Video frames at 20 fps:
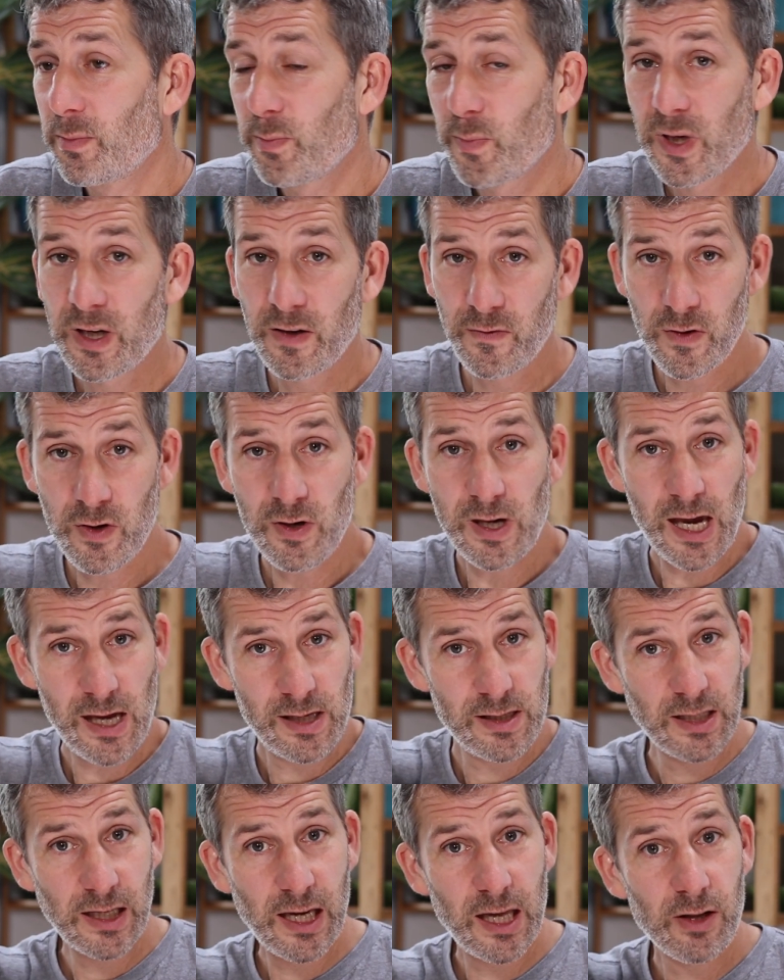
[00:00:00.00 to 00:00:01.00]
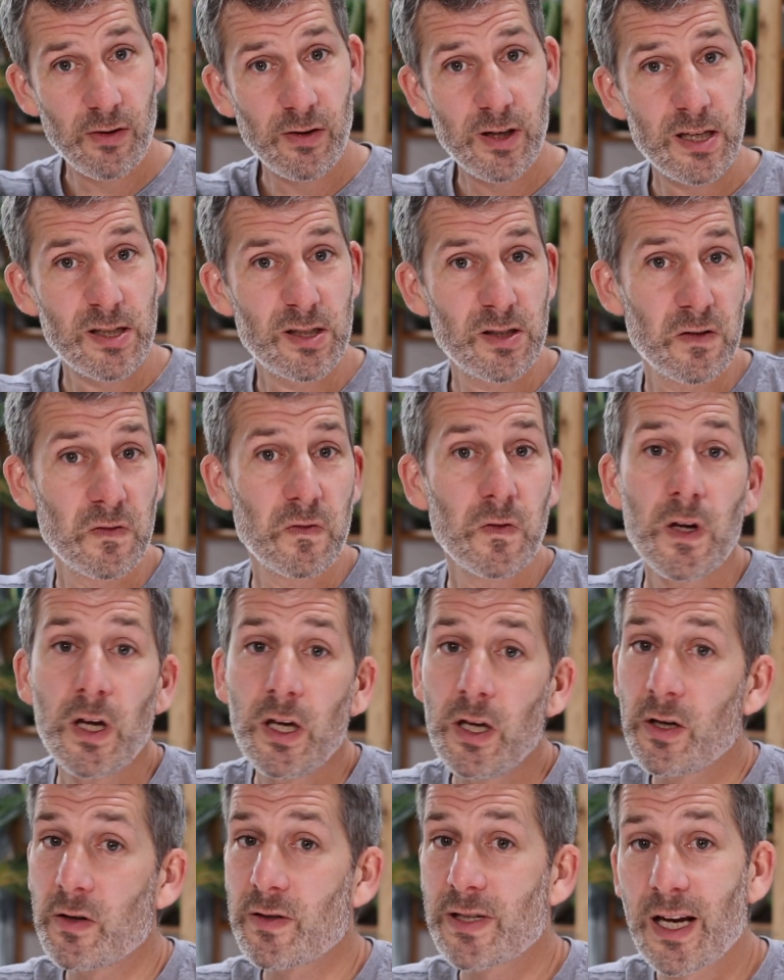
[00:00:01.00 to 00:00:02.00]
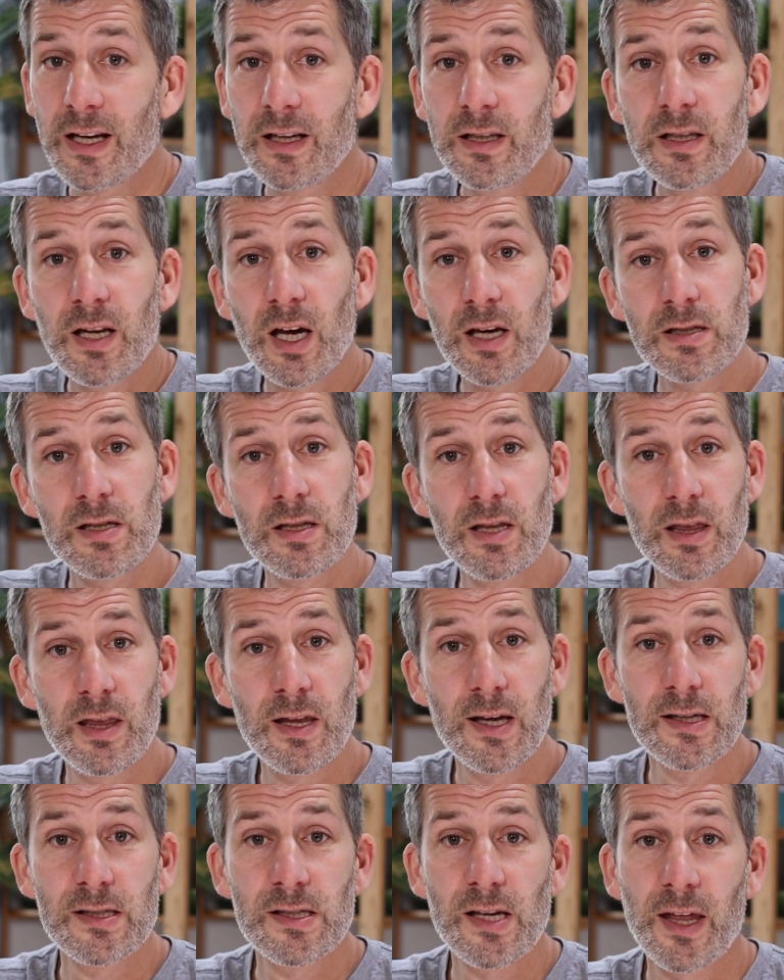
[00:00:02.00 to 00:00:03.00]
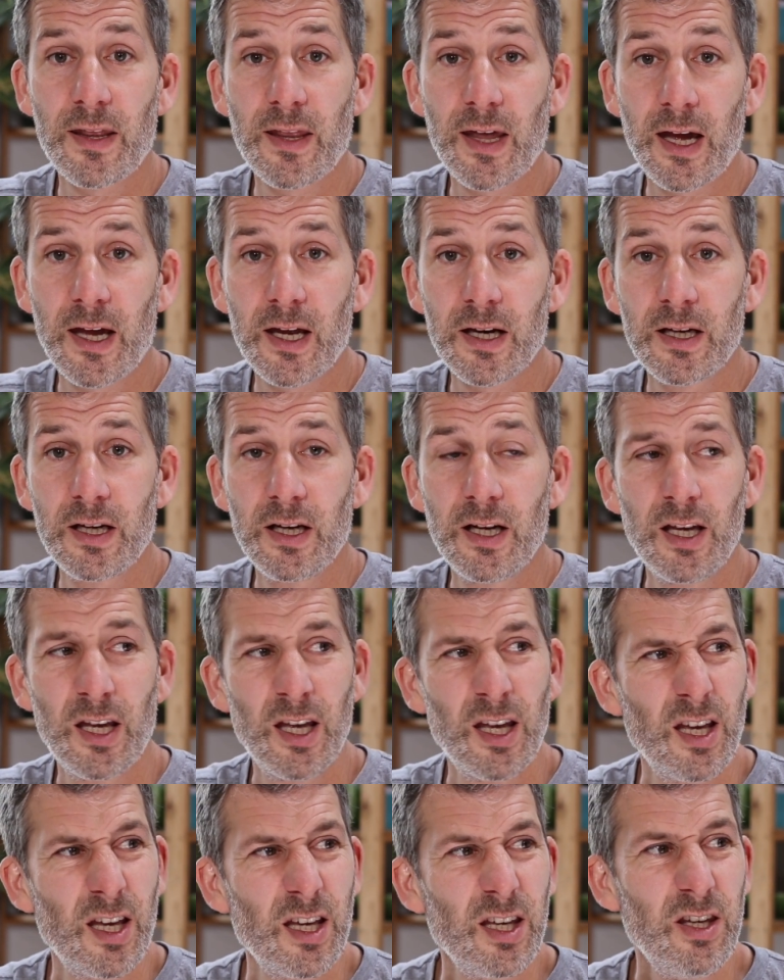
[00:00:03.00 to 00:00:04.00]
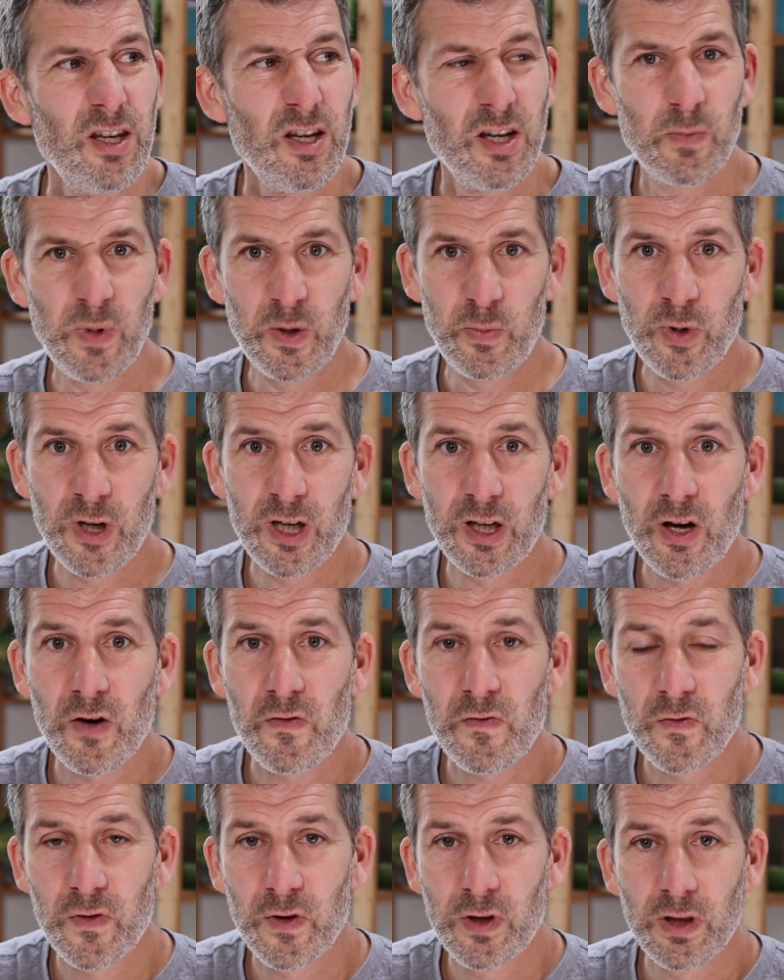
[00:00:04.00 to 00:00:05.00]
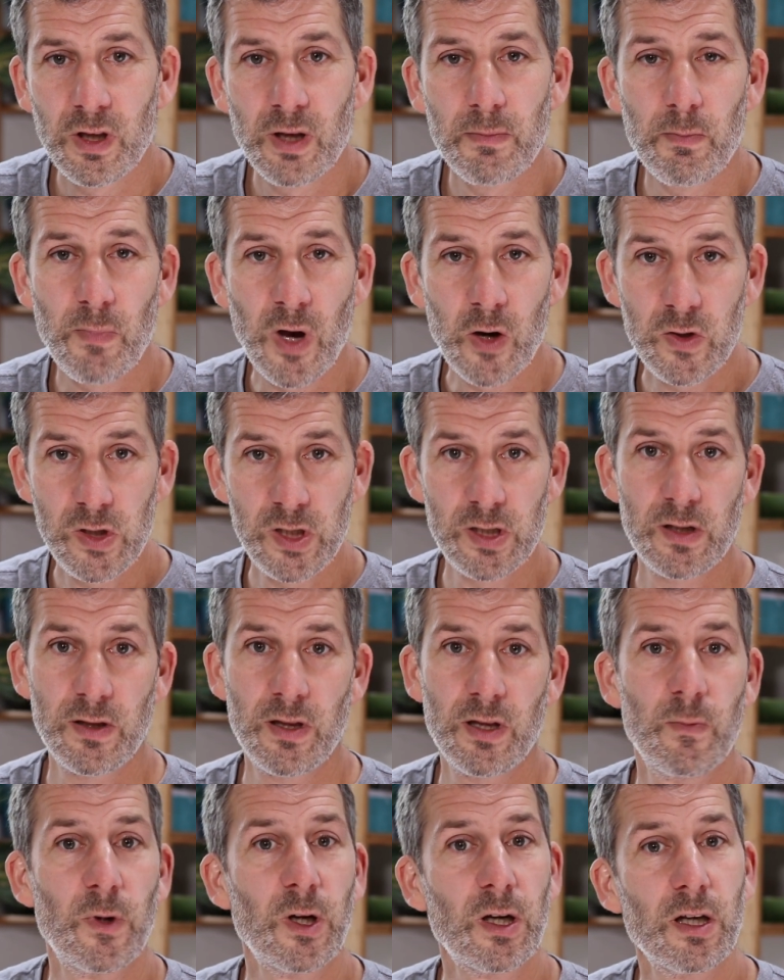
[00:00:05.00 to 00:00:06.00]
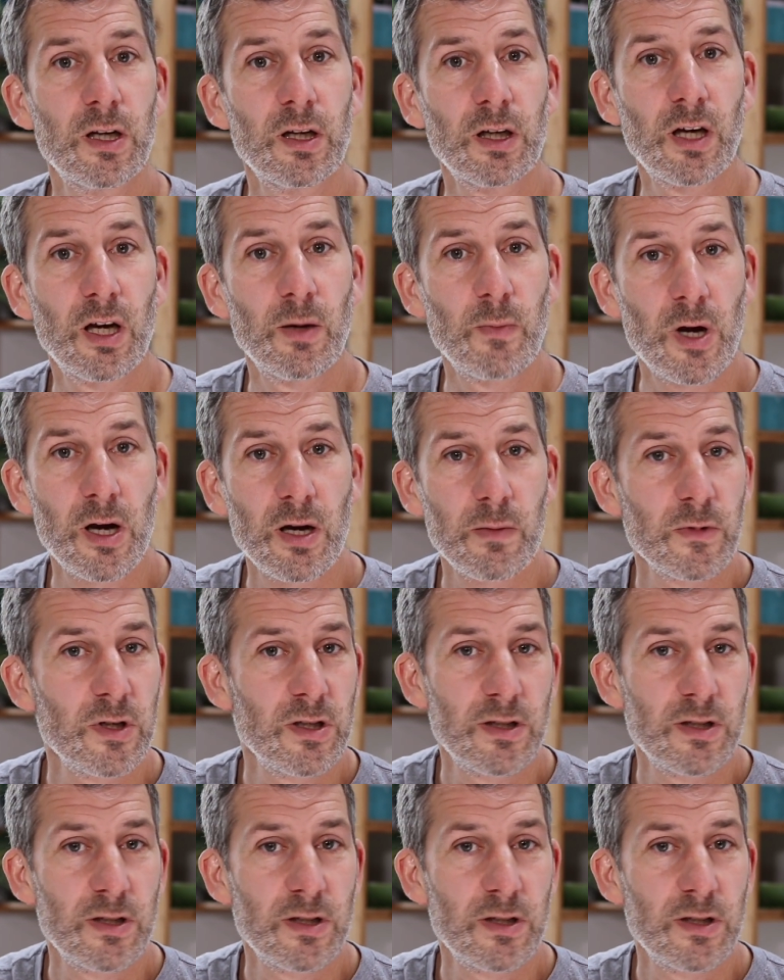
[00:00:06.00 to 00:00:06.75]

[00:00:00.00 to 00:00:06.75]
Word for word: But if you get together a list of, you know, say a dozen things like that, you could be pretty confident that most of them are going to come up.